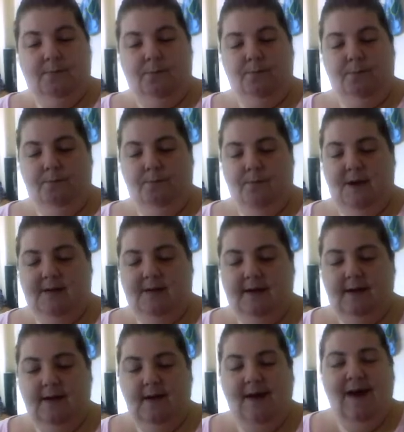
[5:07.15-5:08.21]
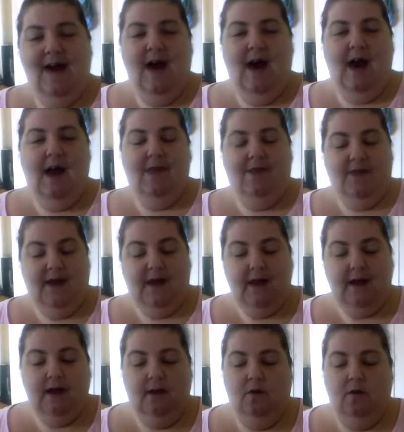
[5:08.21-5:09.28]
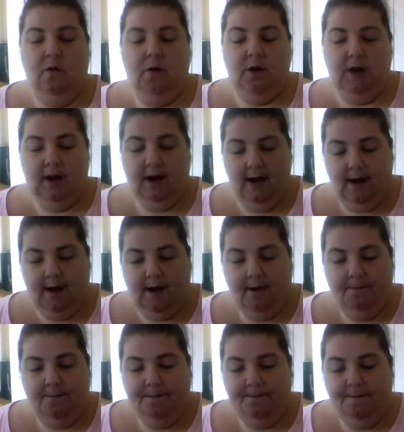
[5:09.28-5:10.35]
it pretty. I think looking at it,